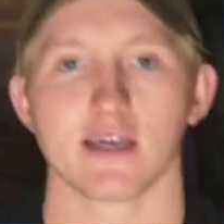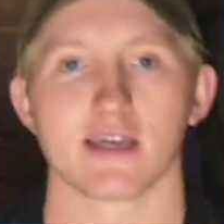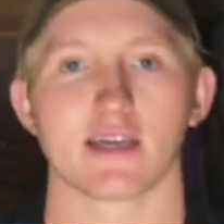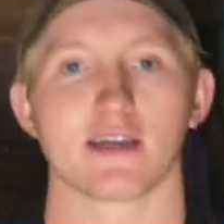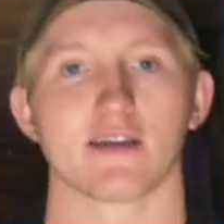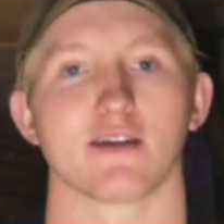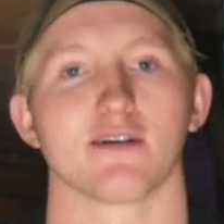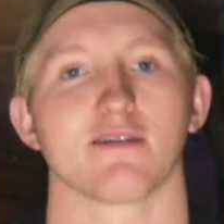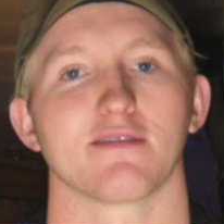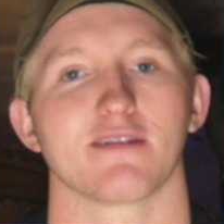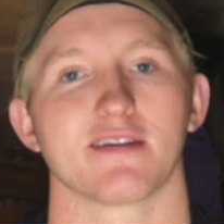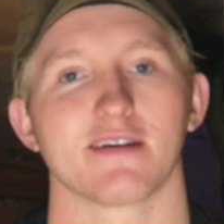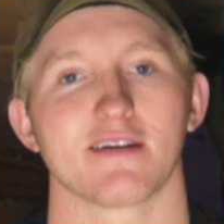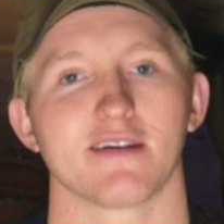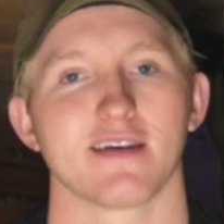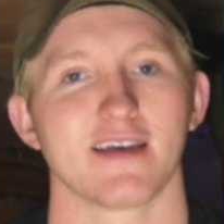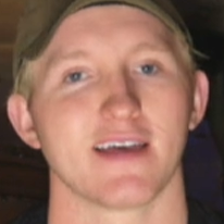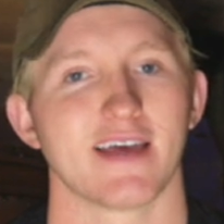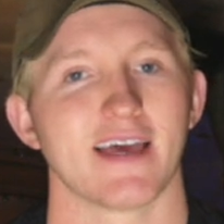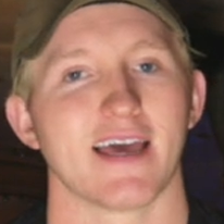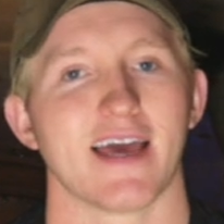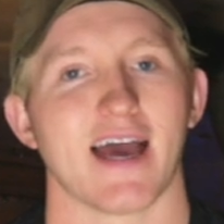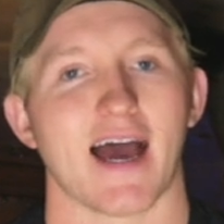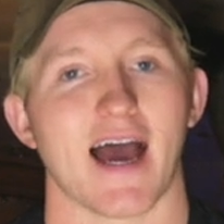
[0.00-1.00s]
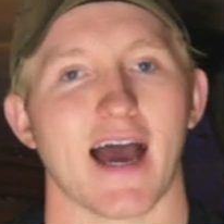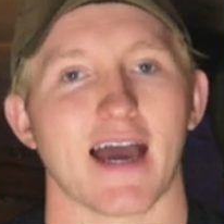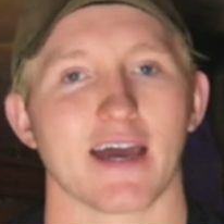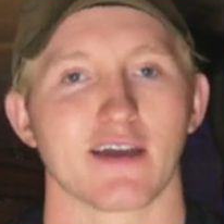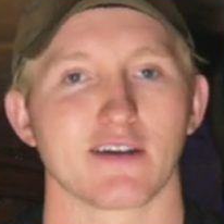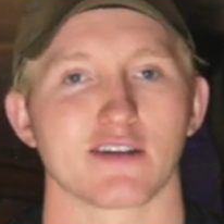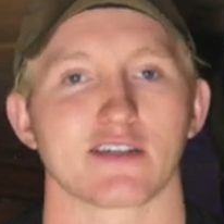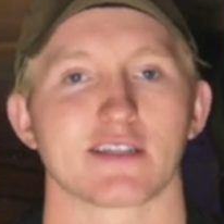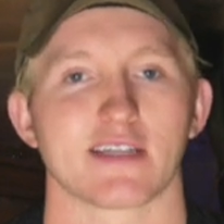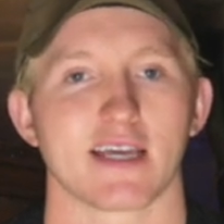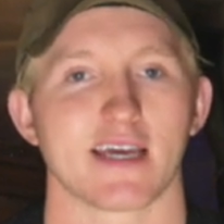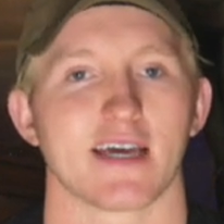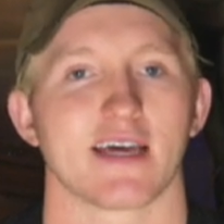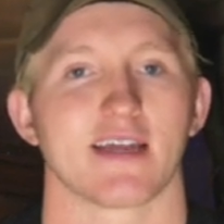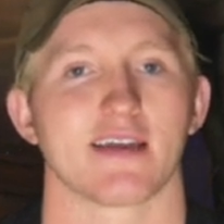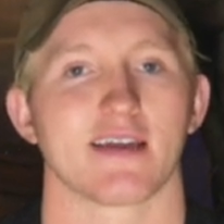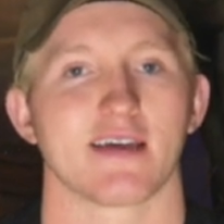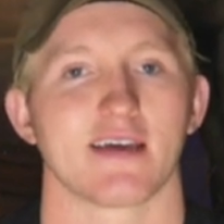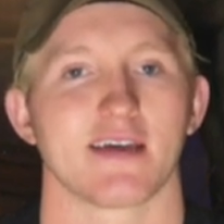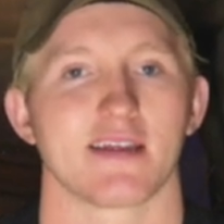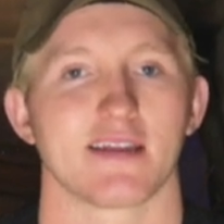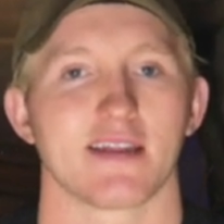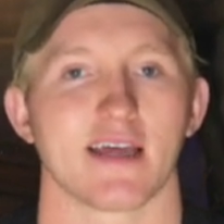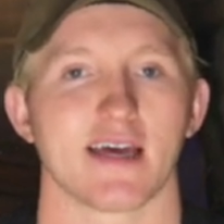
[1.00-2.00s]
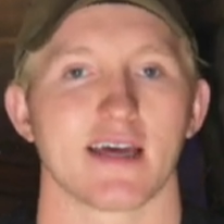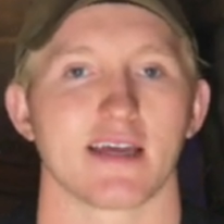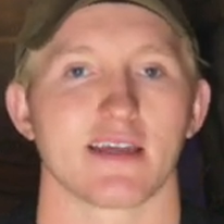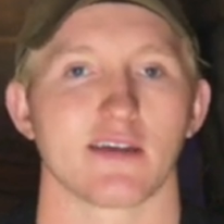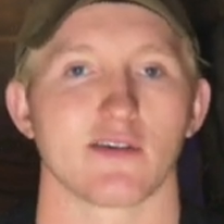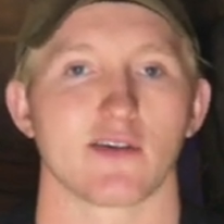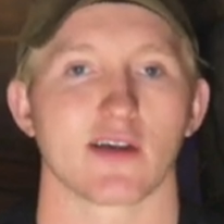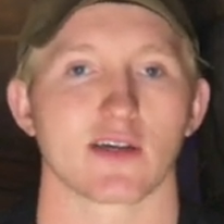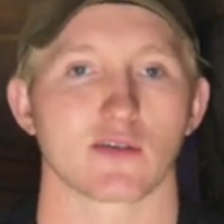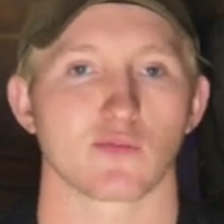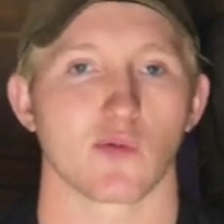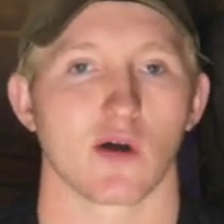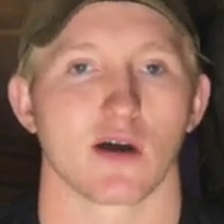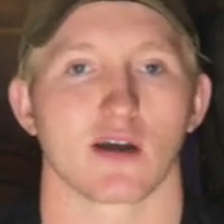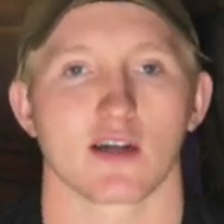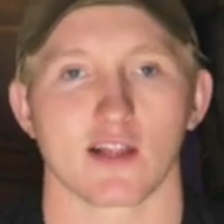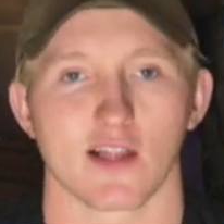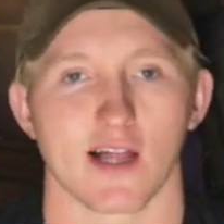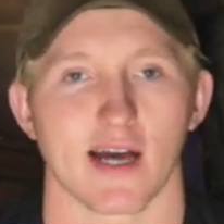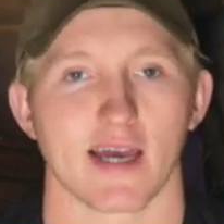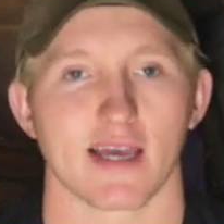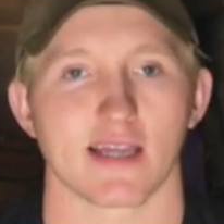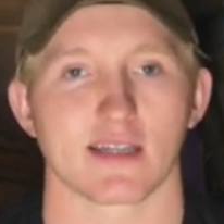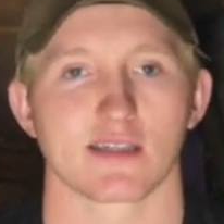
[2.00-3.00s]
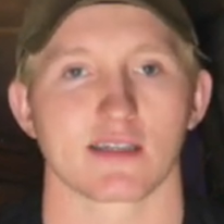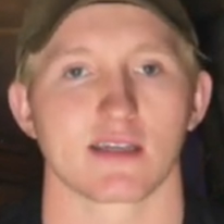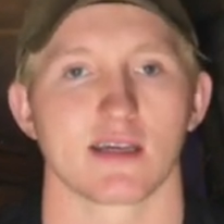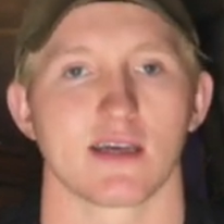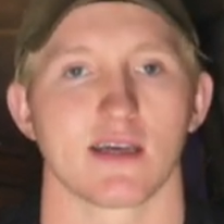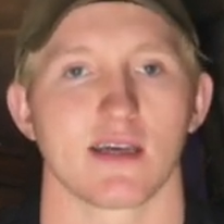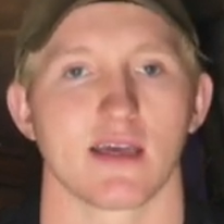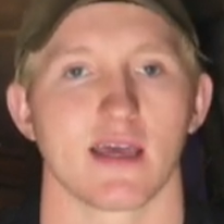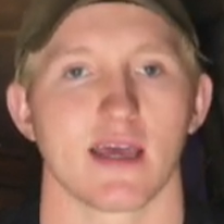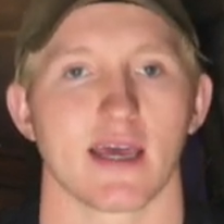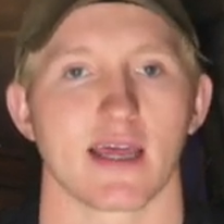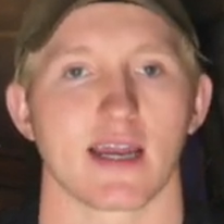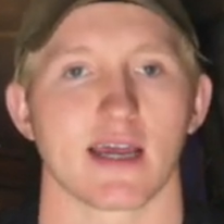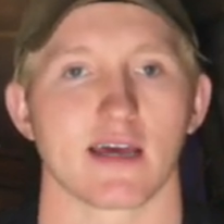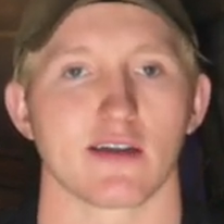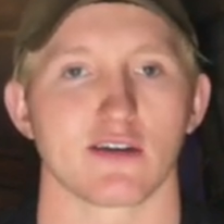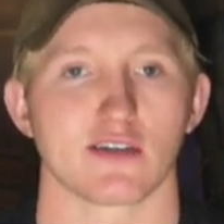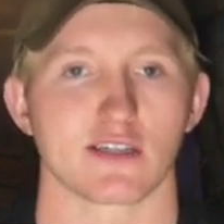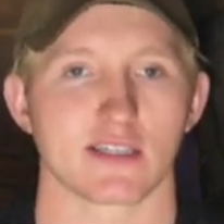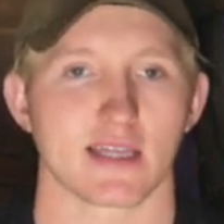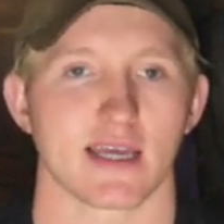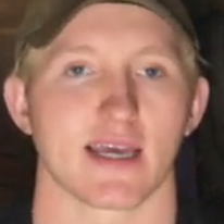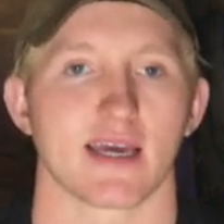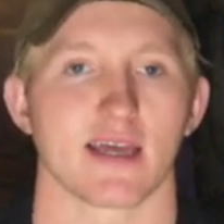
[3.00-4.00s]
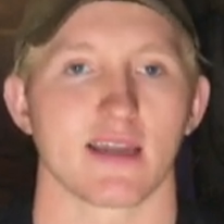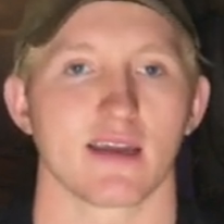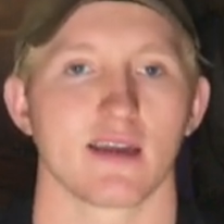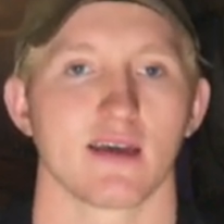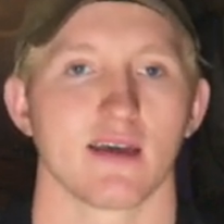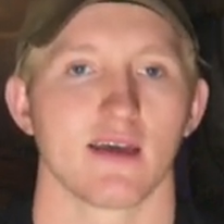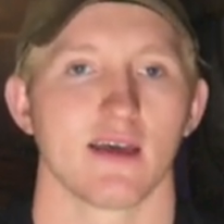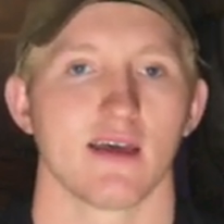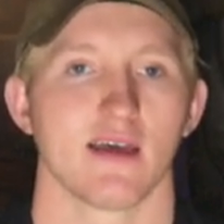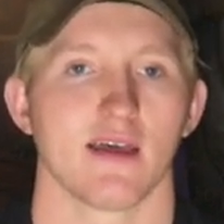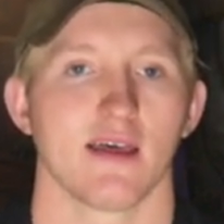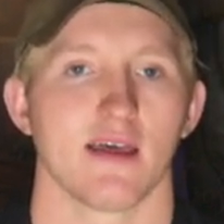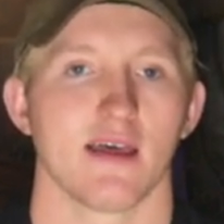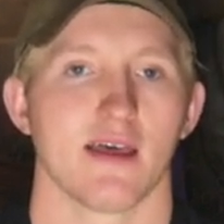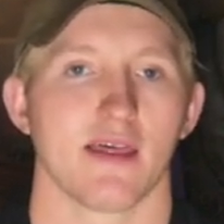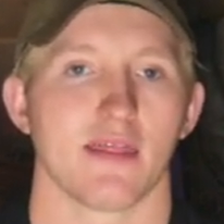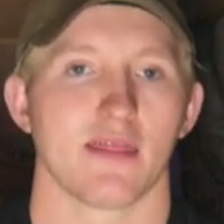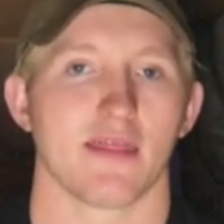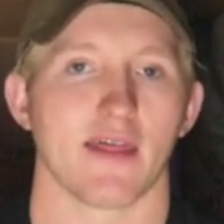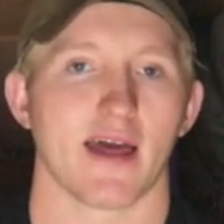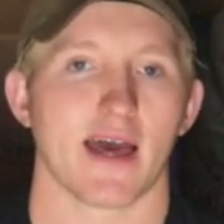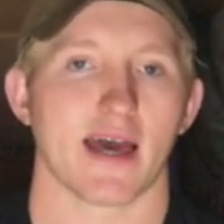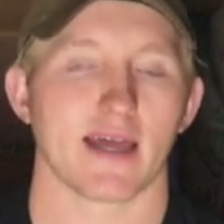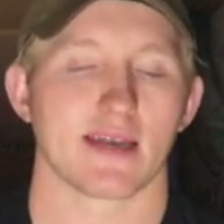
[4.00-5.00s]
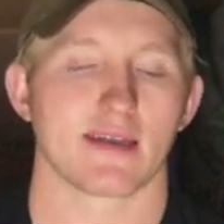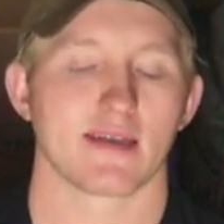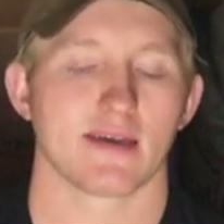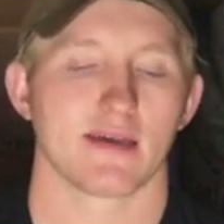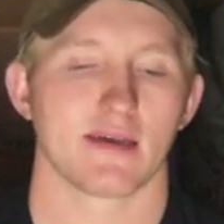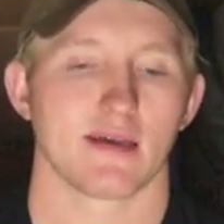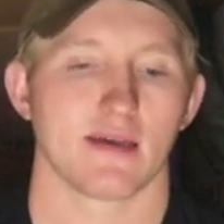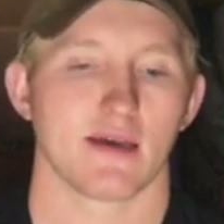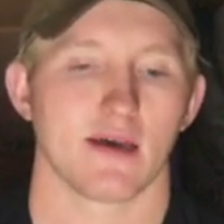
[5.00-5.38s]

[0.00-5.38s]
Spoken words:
You know, I understand that you guys want clients, and I understand that,